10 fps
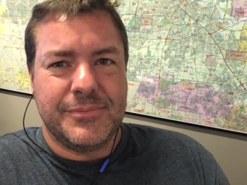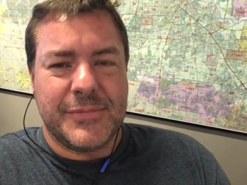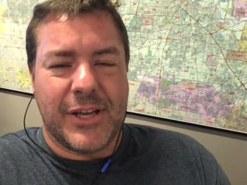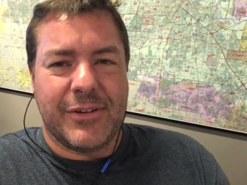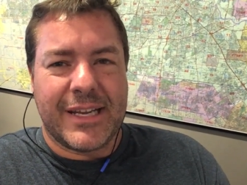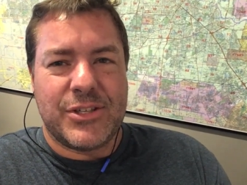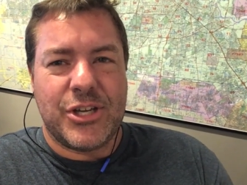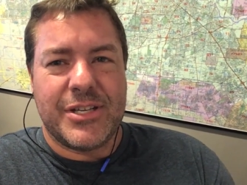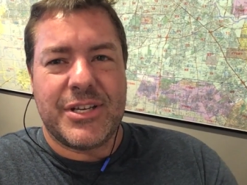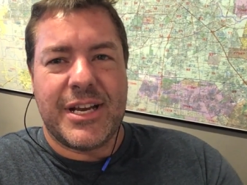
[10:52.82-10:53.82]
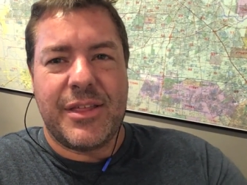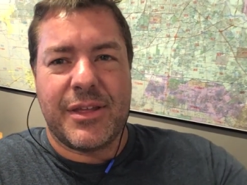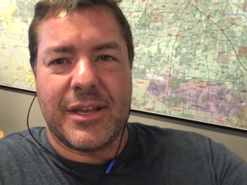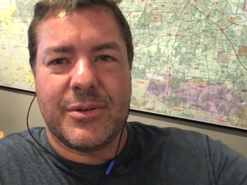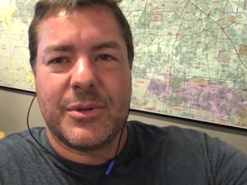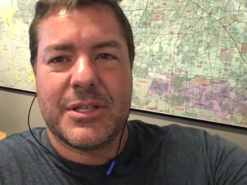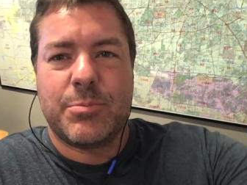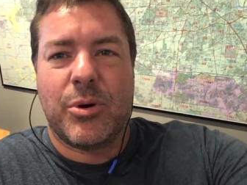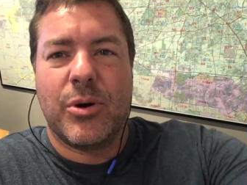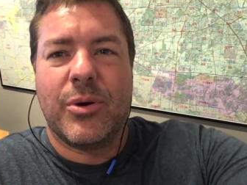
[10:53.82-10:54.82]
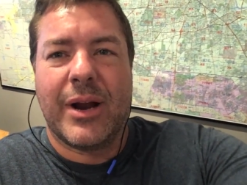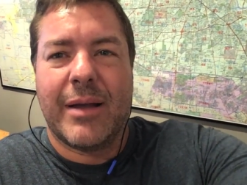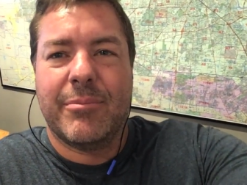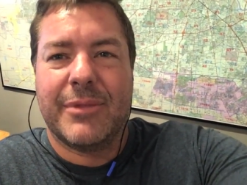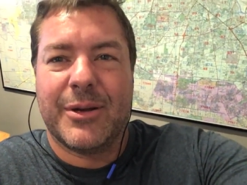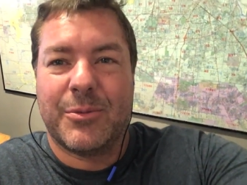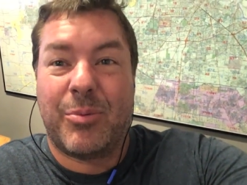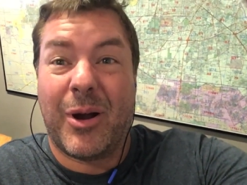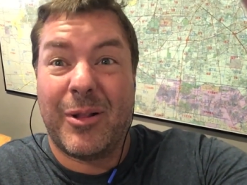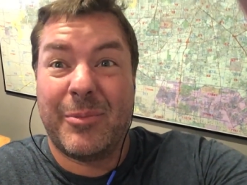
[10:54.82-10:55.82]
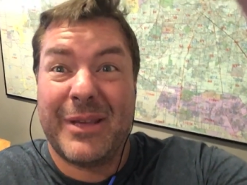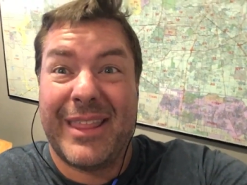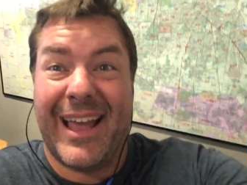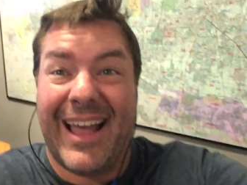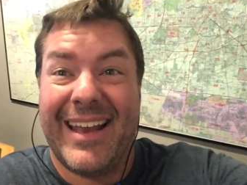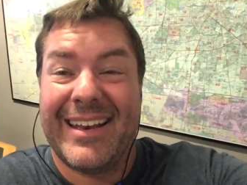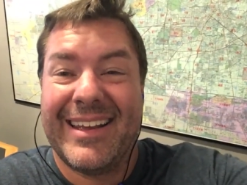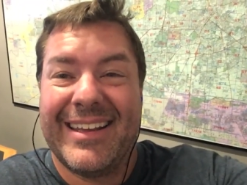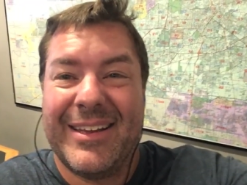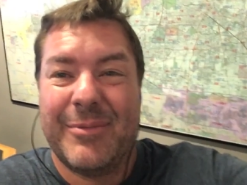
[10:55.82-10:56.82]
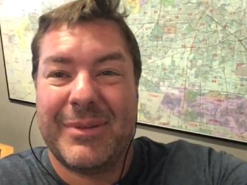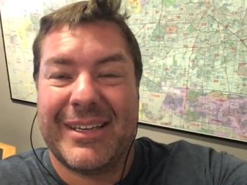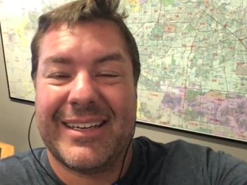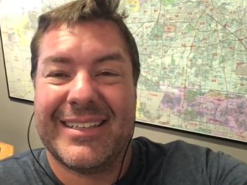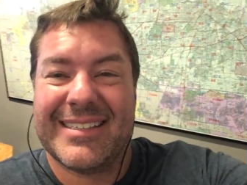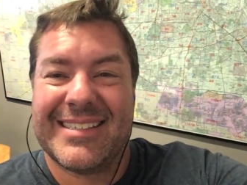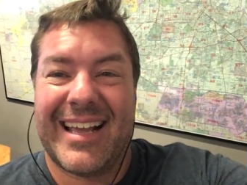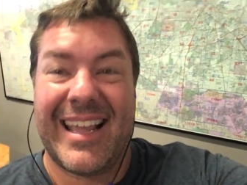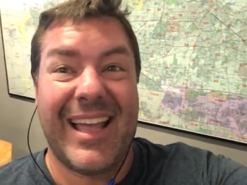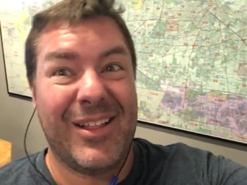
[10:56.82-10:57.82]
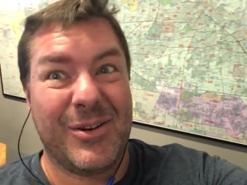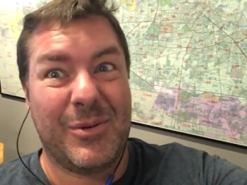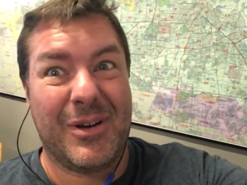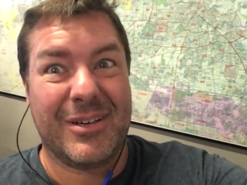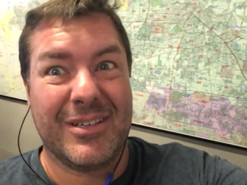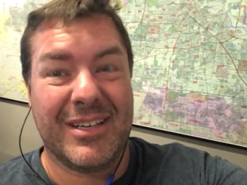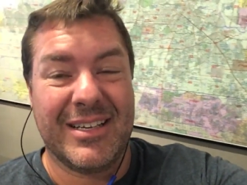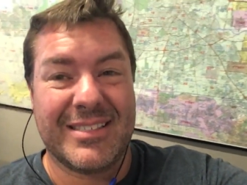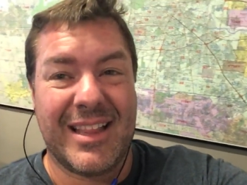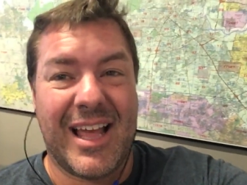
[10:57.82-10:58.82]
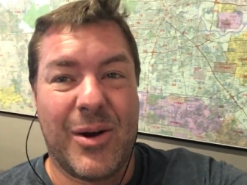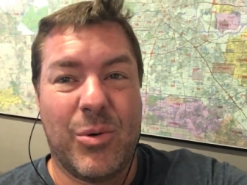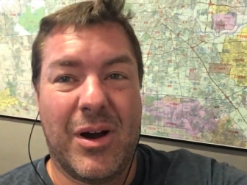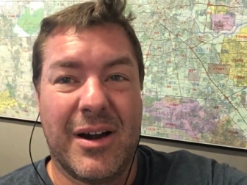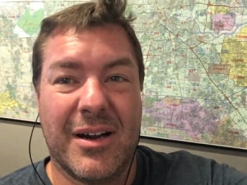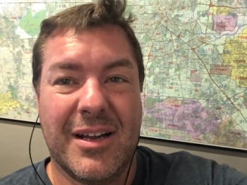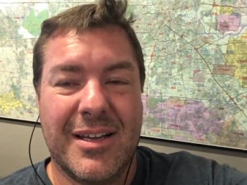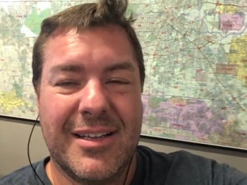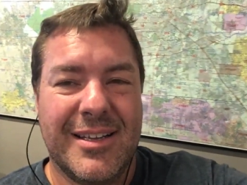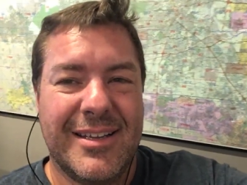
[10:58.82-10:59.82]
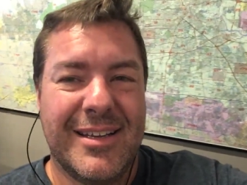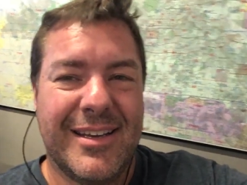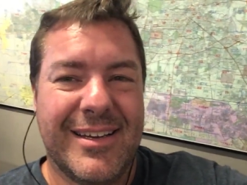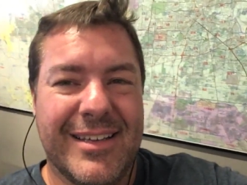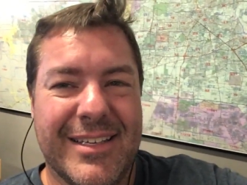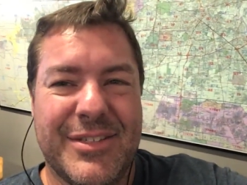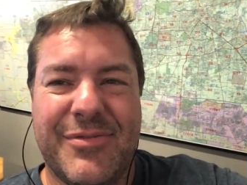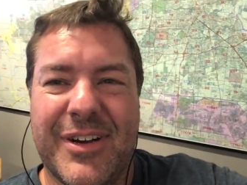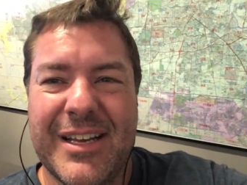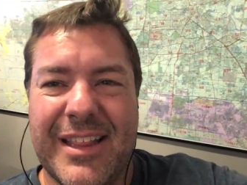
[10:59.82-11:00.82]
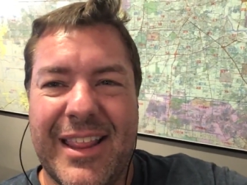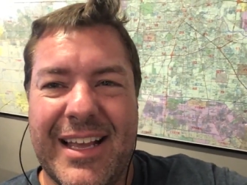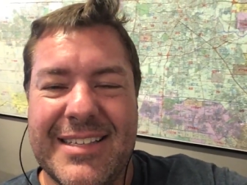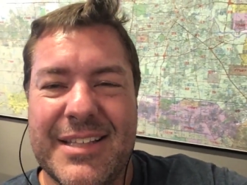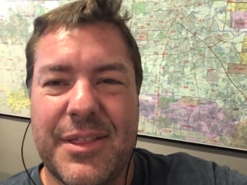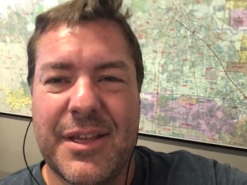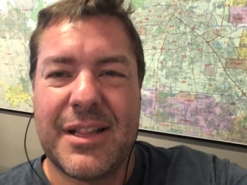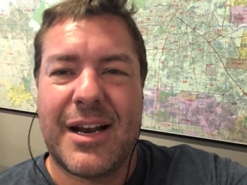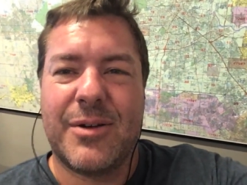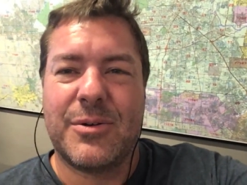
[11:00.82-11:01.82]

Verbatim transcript: If I could change anything with this program, it would probably be that, because a gallon of water a day is a lot of water. It's funny that that's the thing that I would